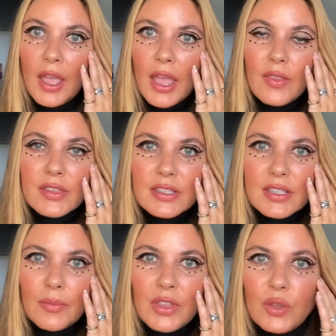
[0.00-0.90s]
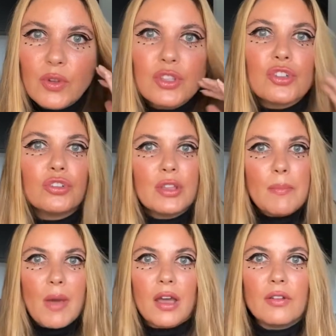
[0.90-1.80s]
And this is something you can certainly
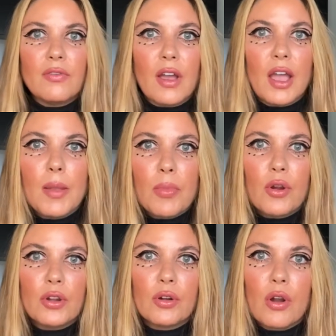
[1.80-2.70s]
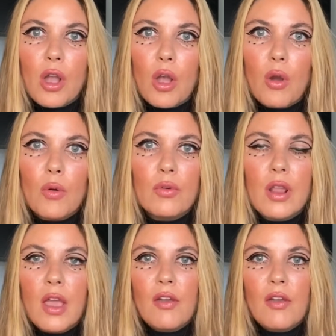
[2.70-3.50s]
modify per your own